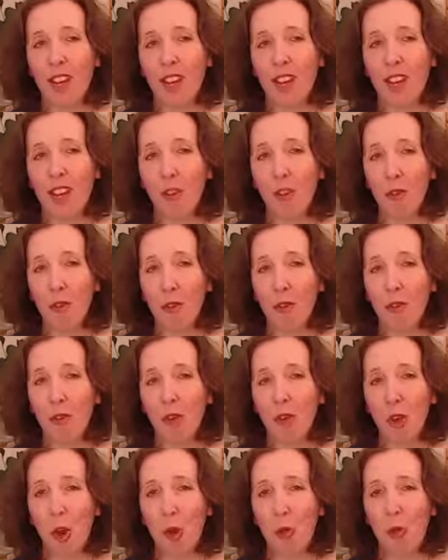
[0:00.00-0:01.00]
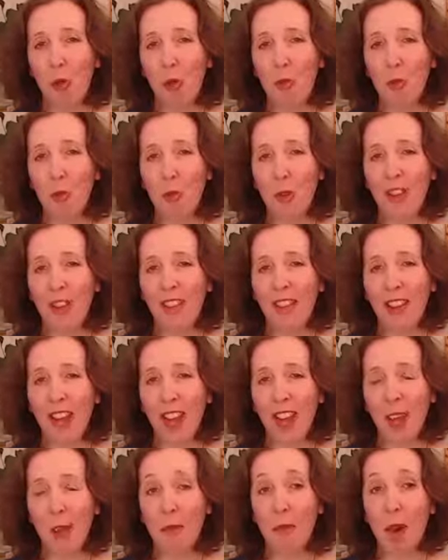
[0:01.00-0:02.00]
I don't know if I've got much more to
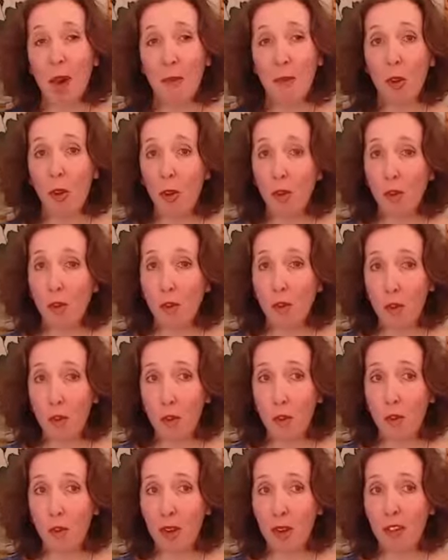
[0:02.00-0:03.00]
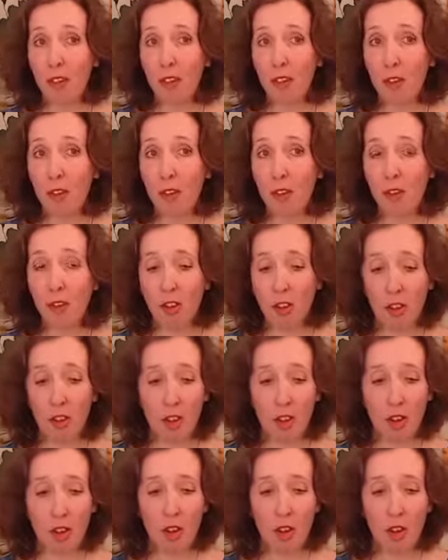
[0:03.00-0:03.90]
say, but I'm not going to force myself to